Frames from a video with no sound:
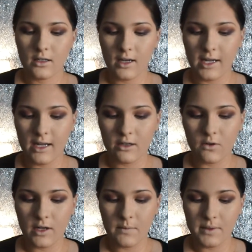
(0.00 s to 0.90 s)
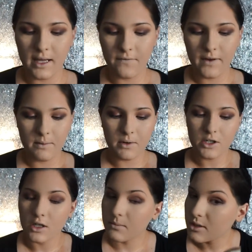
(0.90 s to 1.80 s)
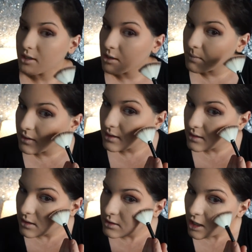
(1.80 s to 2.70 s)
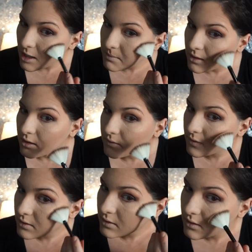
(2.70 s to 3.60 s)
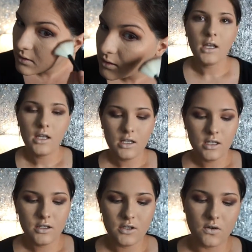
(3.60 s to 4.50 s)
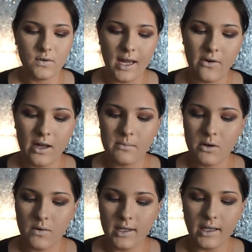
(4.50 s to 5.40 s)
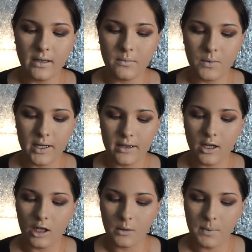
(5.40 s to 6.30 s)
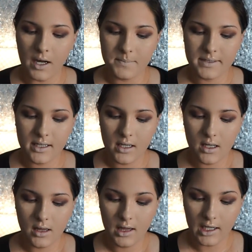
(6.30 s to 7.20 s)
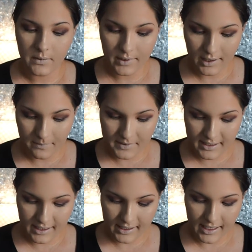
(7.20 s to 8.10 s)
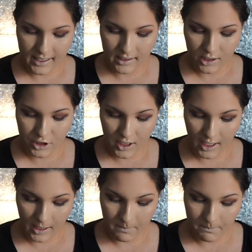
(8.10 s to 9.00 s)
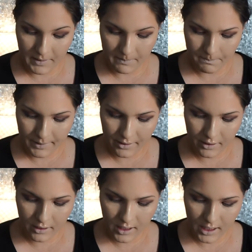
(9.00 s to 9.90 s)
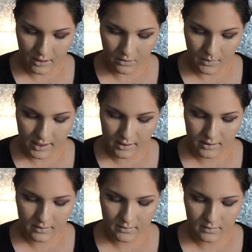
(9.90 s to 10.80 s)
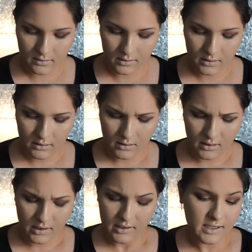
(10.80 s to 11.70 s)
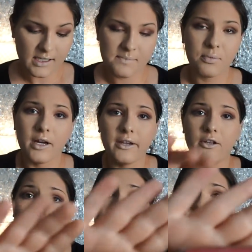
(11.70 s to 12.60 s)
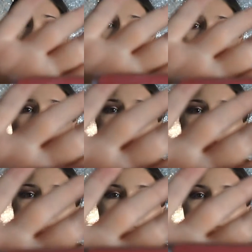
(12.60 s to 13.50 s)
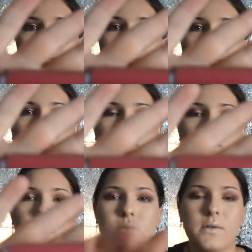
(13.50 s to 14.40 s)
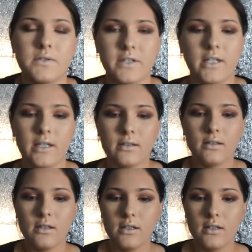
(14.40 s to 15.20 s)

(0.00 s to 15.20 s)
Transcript: Again, going in with that fan brush, I'm just going to put this on top of. So now I'm going in with ColourPop's liquid lipstick in the shade Beeper. I don't know why this is brand new, but the whole label is rubbed off, so that's what I was looking at.